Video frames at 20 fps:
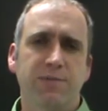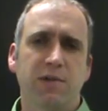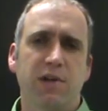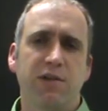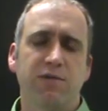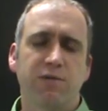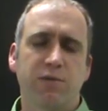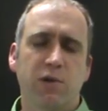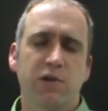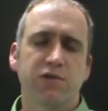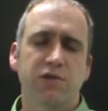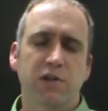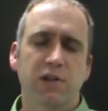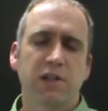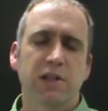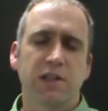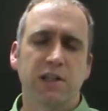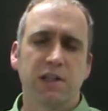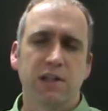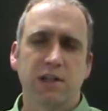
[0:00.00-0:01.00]

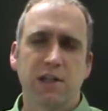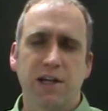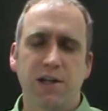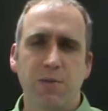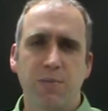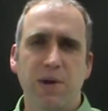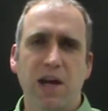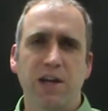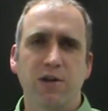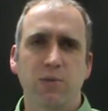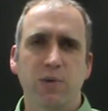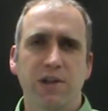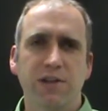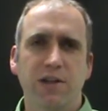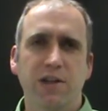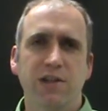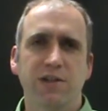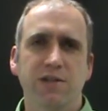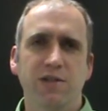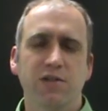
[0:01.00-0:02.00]
unfortunately kind of
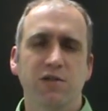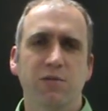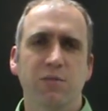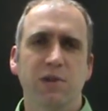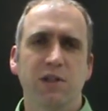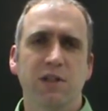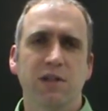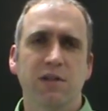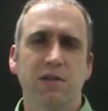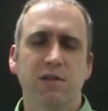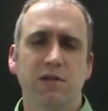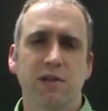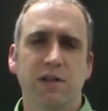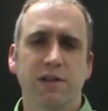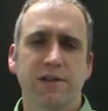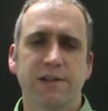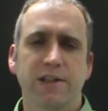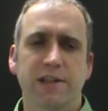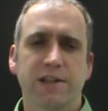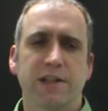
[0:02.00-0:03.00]
bandwidth consuming
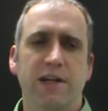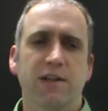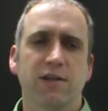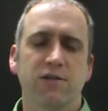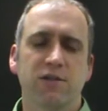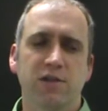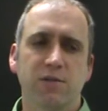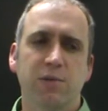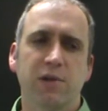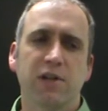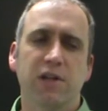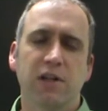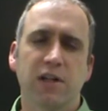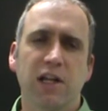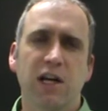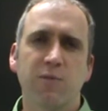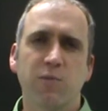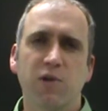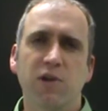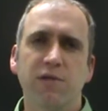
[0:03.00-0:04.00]
technologies, but a
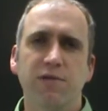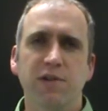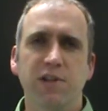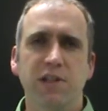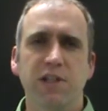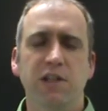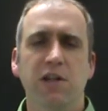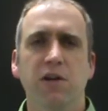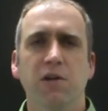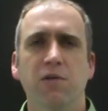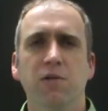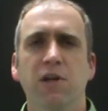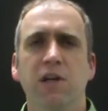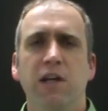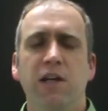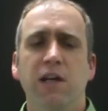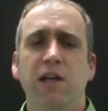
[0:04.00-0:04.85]
lot more video